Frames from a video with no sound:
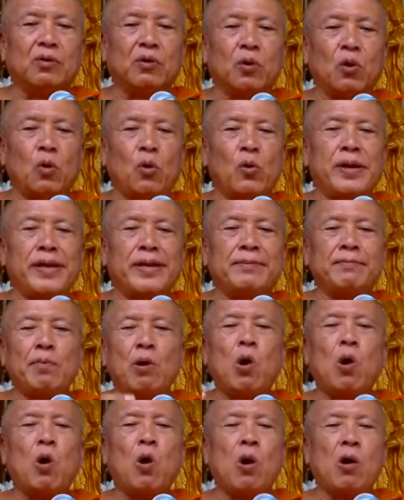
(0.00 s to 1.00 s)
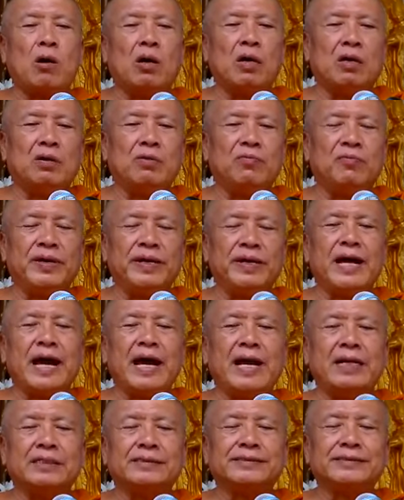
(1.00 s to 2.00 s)
growing more with
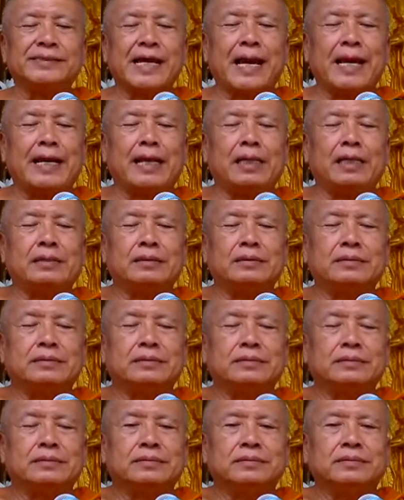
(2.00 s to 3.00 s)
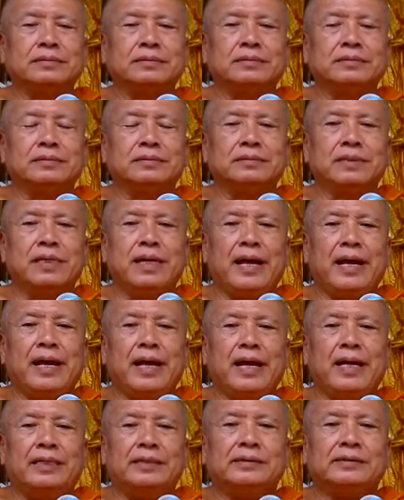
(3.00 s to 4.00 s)
understanding.
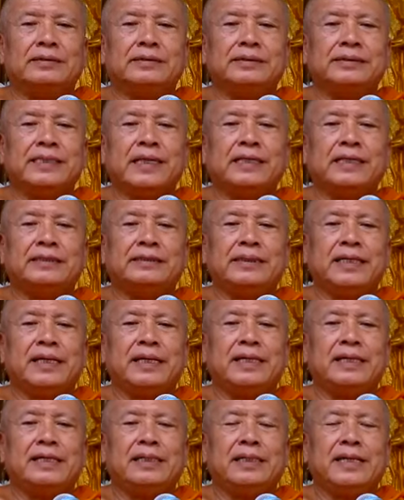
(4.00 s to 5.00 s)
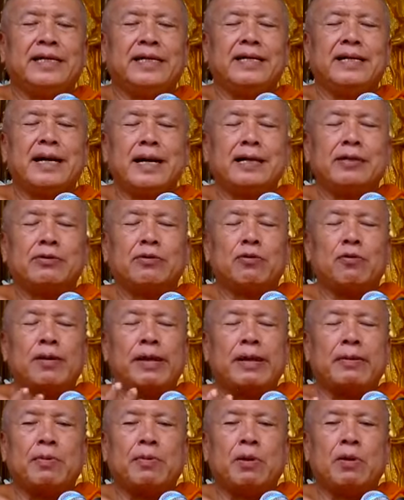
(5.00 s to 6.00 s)
And sensing in heart,
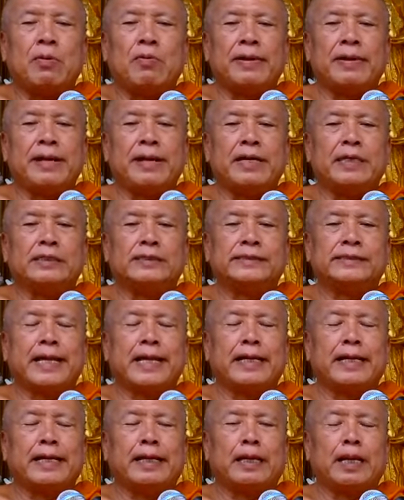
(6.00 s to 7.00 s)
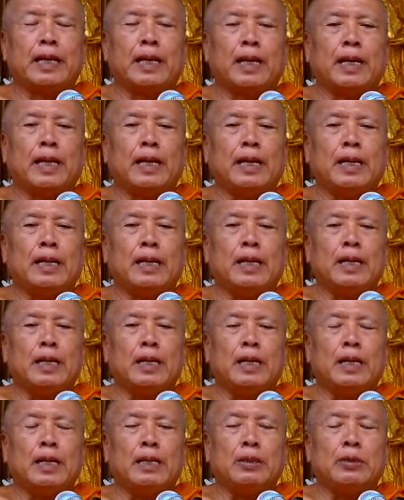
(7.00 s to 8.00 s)
growing more with understanding,
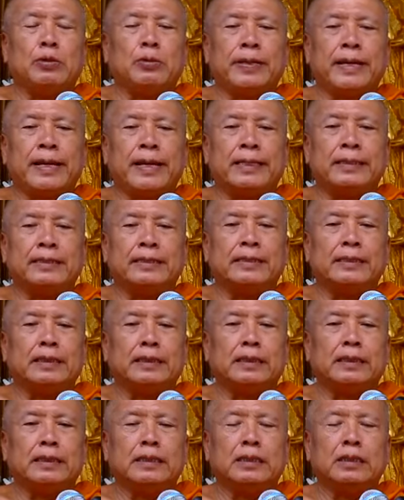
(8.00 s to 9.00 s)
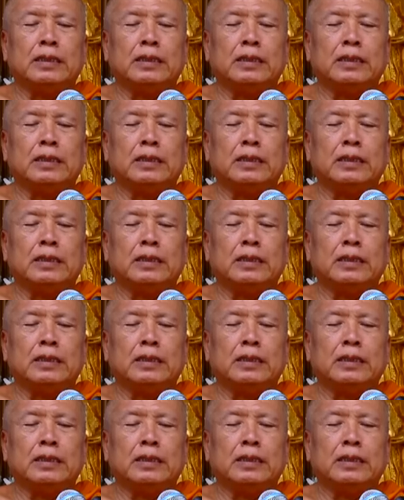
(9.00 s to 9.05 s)
you can